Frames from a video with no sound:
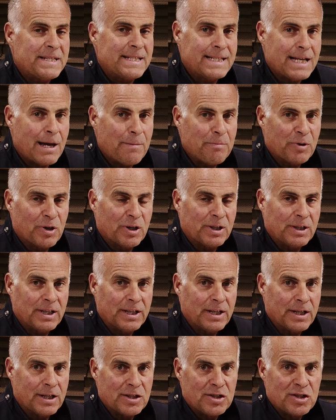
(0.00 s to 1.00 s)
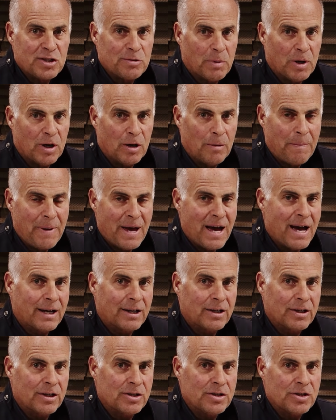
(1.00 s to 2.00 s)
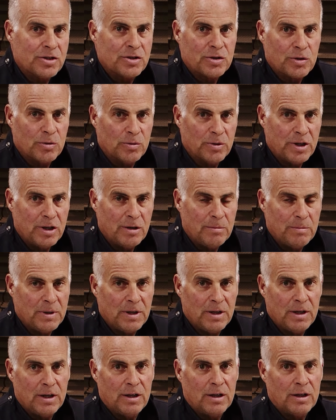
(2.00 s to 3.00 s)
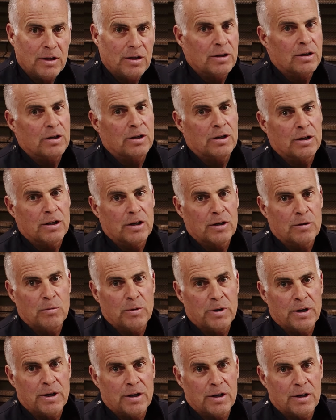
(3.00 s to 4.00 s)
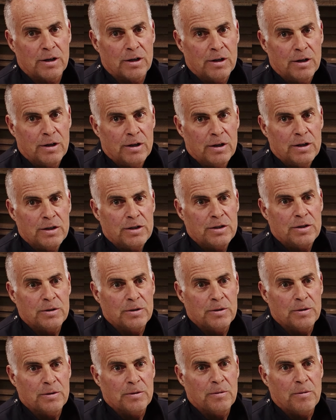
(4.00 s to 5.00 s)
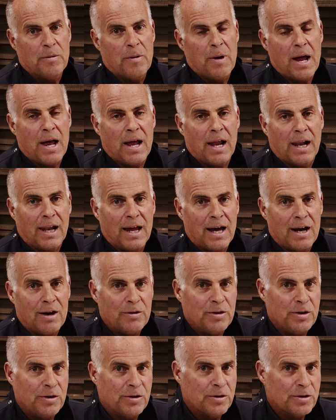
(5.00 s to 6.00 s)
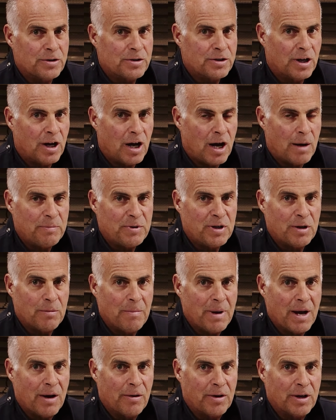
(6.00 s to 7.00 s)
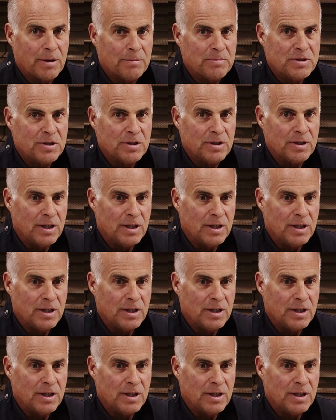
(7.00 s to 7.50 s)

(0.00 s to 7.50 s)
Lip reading: separately in a small package is going to be the hardware to allow your top to mount up to